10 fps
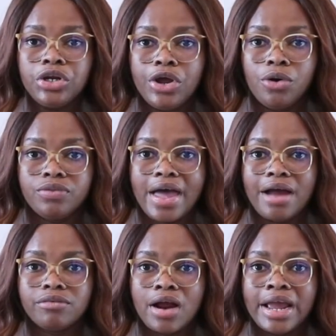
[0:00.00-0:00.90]
know
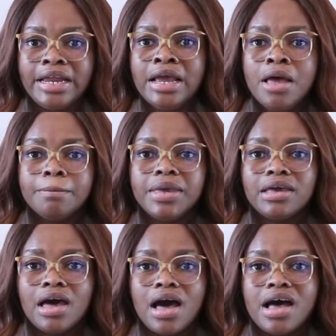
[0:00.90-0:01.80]
that, right?
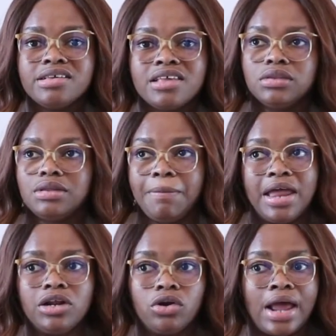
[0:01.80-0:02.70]
Because
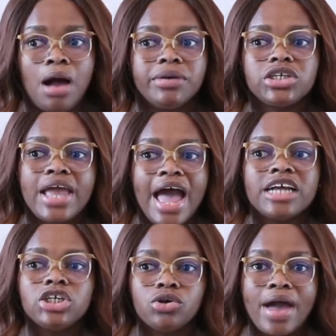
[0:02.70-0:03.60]
depending on how much
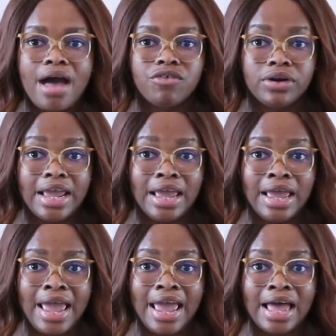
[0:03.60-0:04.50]
cash you have on in
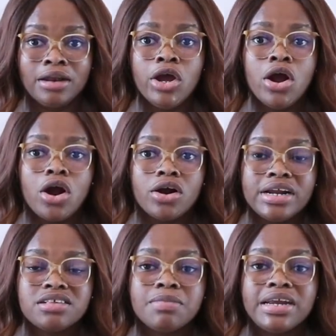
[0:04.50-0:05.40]
hand,
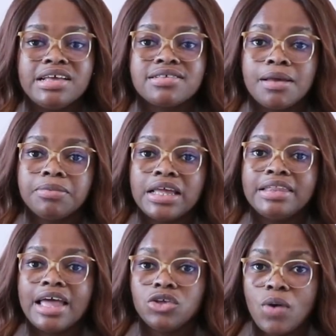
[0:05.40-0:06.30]
earnest money is something
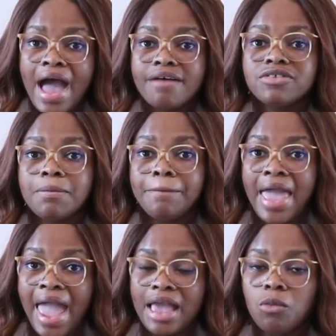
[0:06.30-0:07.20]
that you have to
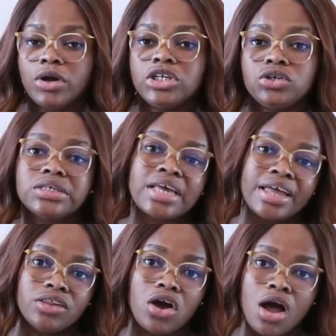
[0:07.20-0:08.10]
pay once you
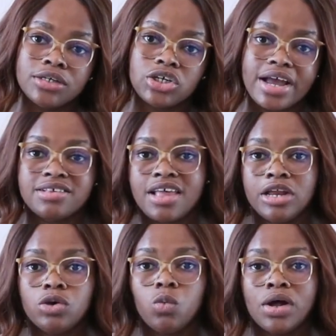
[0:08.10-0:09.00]
sign the contract
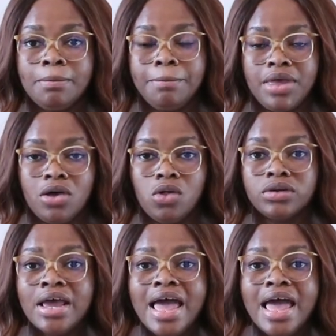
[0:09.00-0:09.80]
saying you want to build.